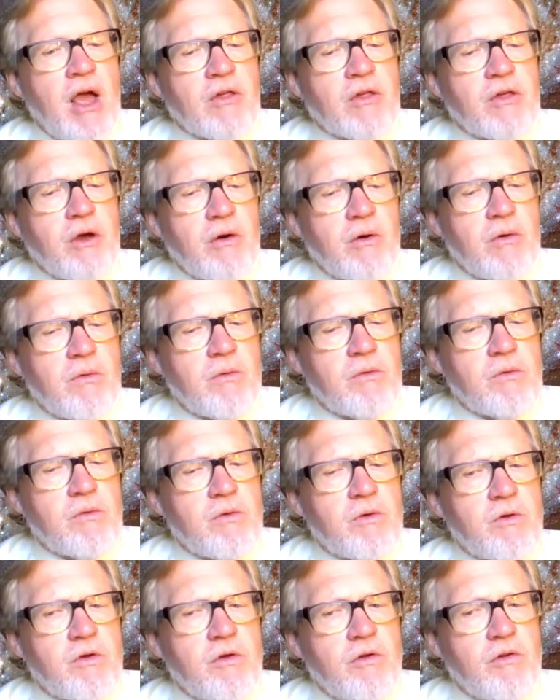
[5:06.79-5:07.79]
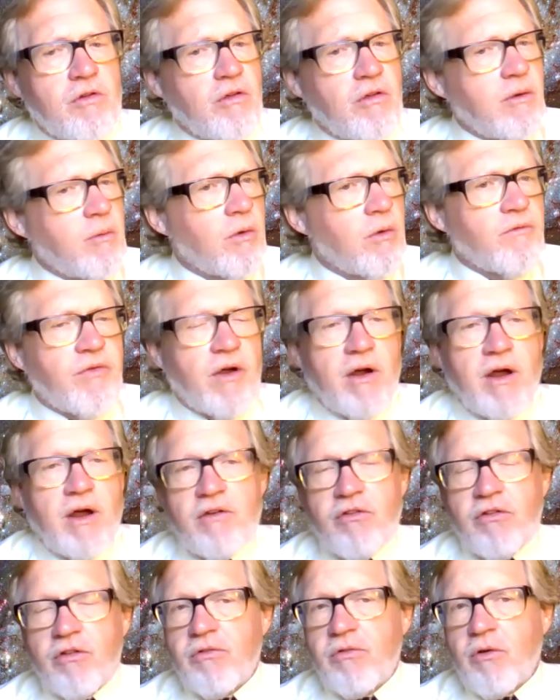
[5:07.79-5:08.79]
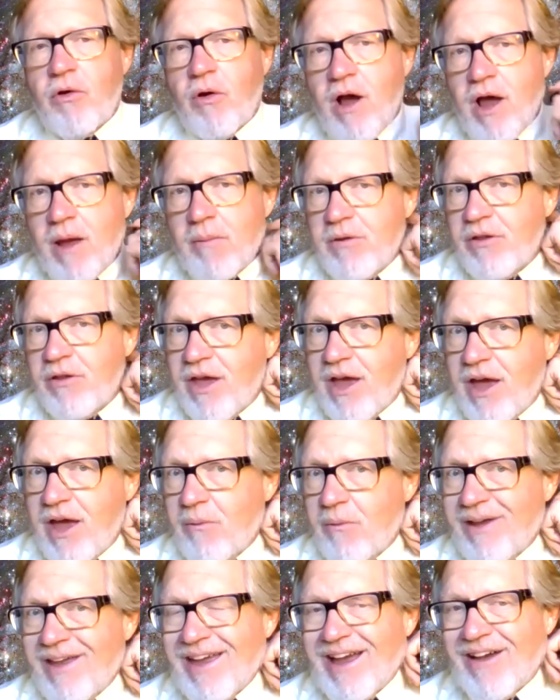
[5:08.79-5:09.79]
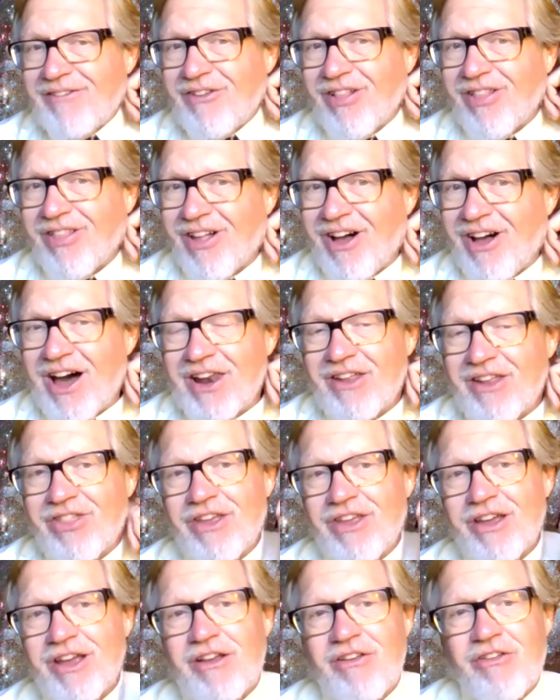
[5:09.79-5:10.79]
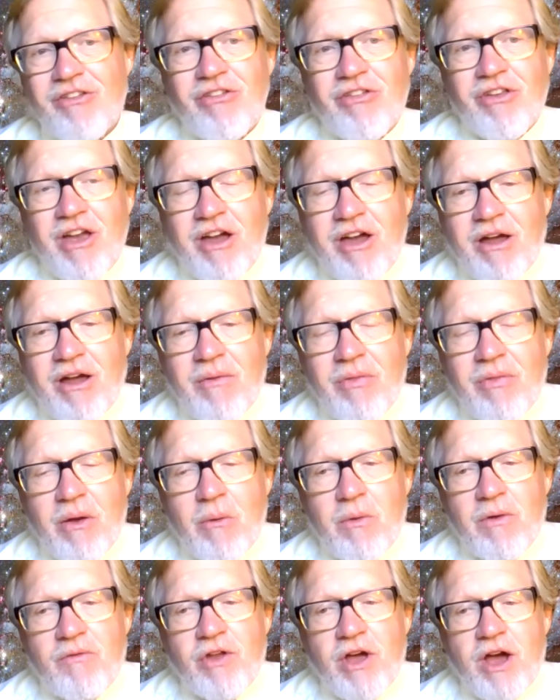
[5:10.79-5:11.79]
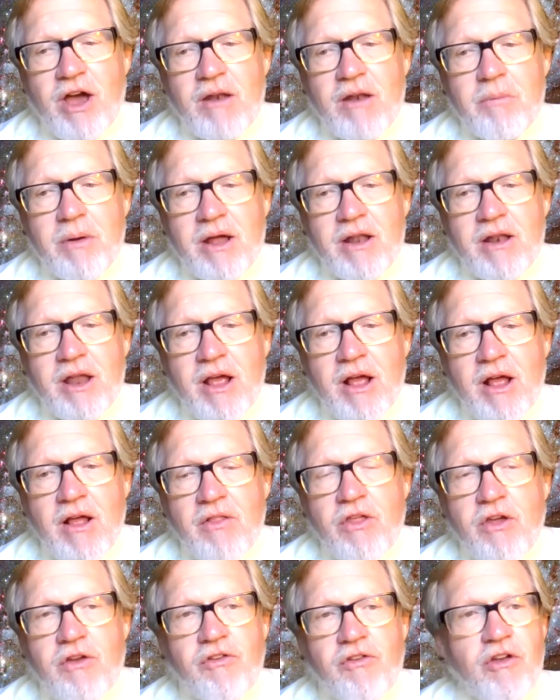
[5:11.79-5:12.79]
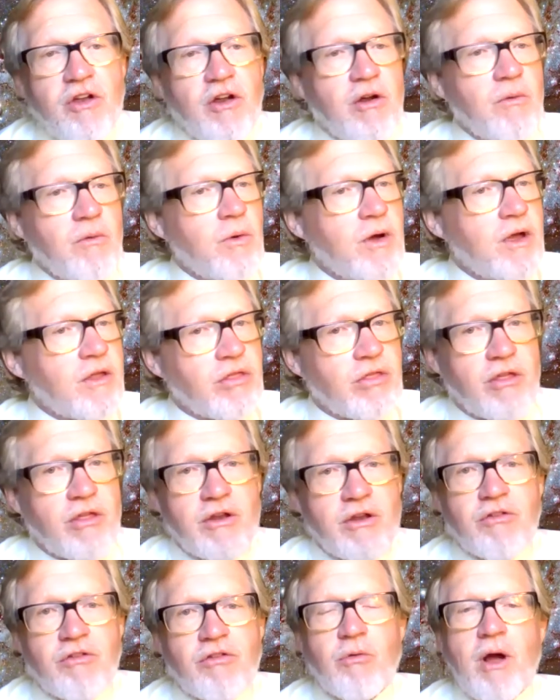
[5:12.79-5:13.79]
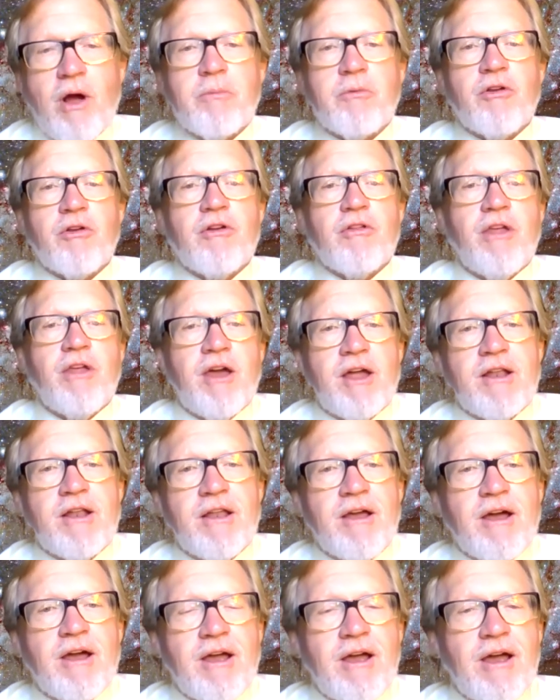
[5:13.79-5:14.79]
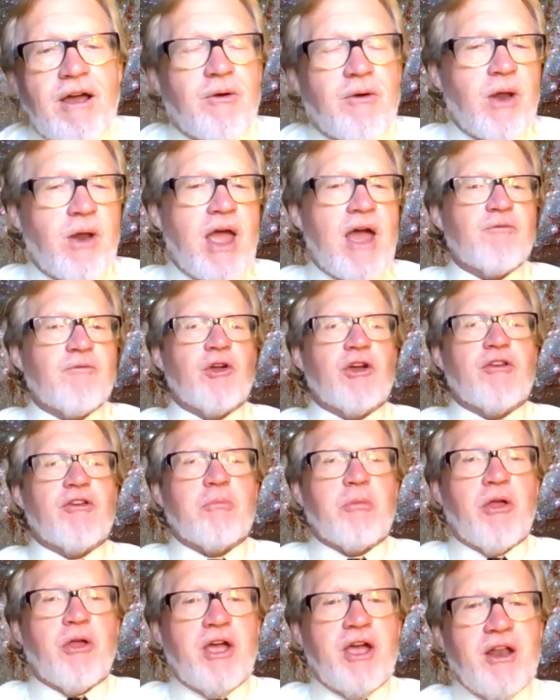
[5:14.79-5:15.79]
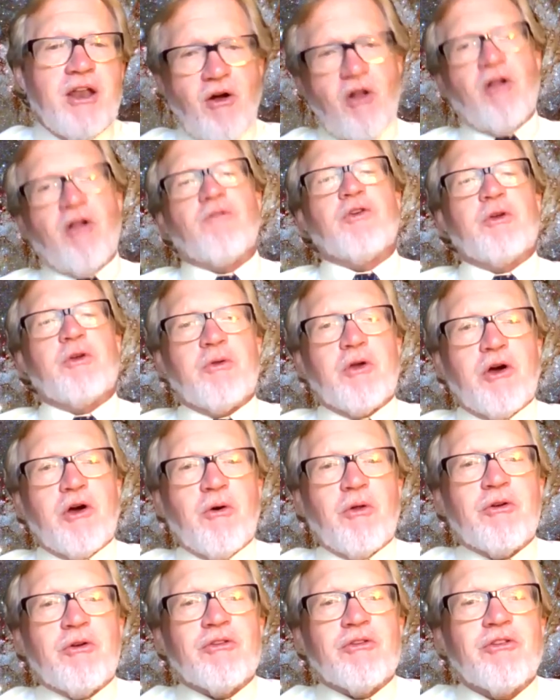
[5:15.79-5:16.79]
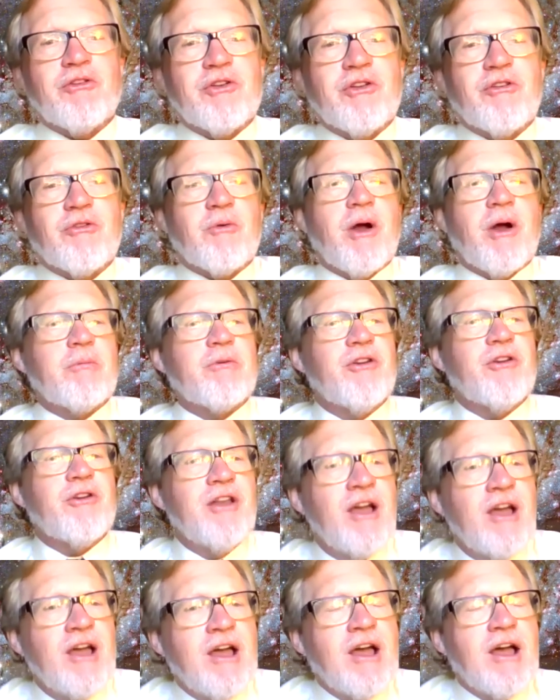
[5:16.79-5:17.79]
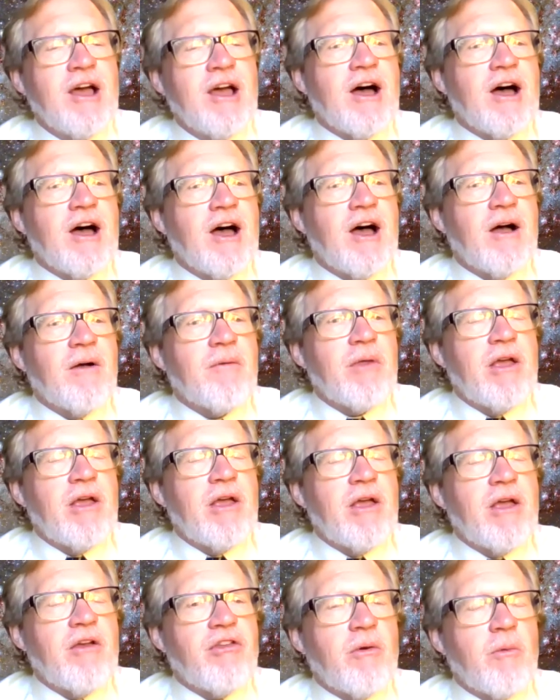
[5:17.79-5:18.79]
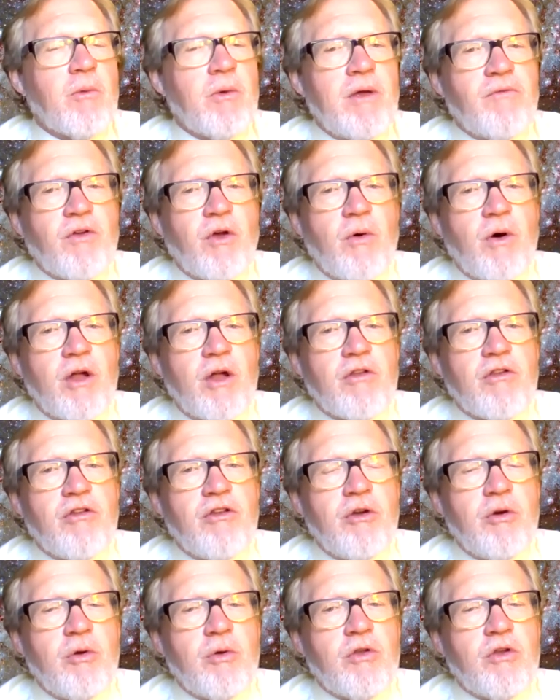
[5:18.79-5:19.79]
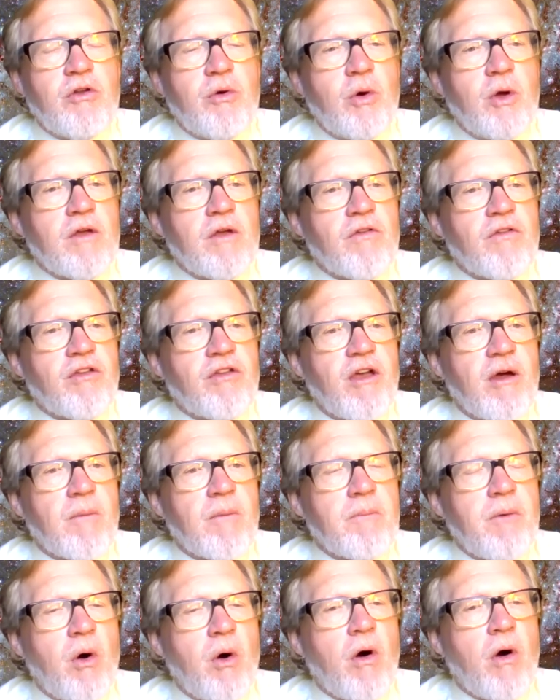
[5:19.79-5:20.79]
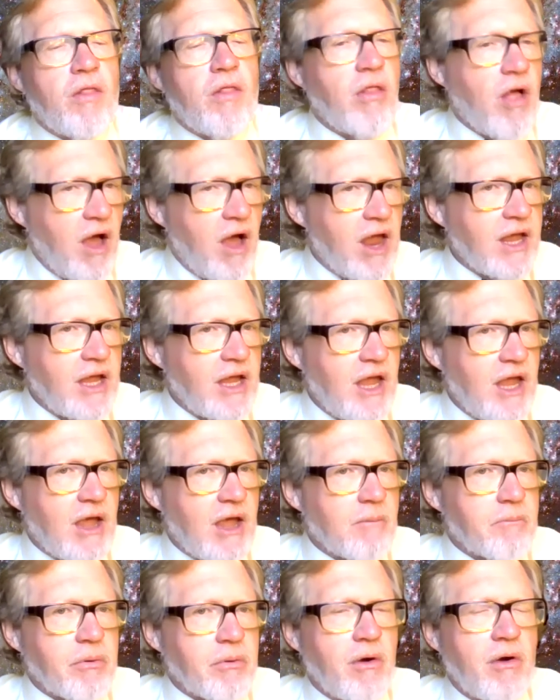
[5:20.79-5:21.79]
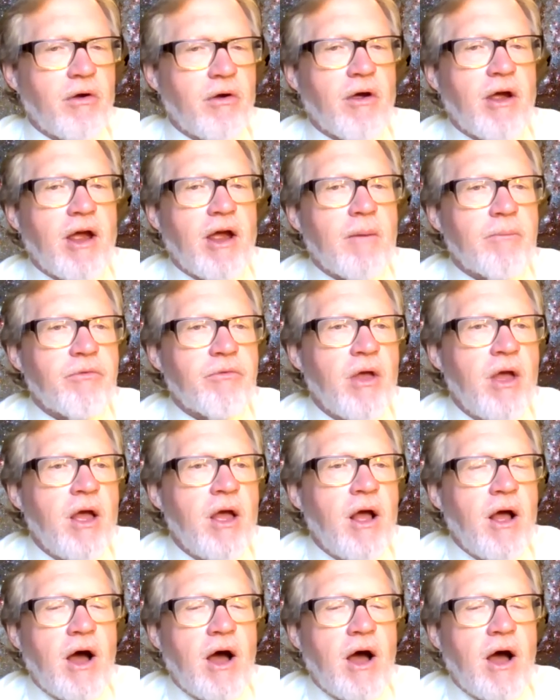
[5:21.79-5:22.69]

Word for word: So usually we're very subscribed to that. We have a lot of things uh, that we've done, but this year with the disruption that I don't have to explain, all of you know there's a disruption, uh, is that we've gone to doing some online camp programs.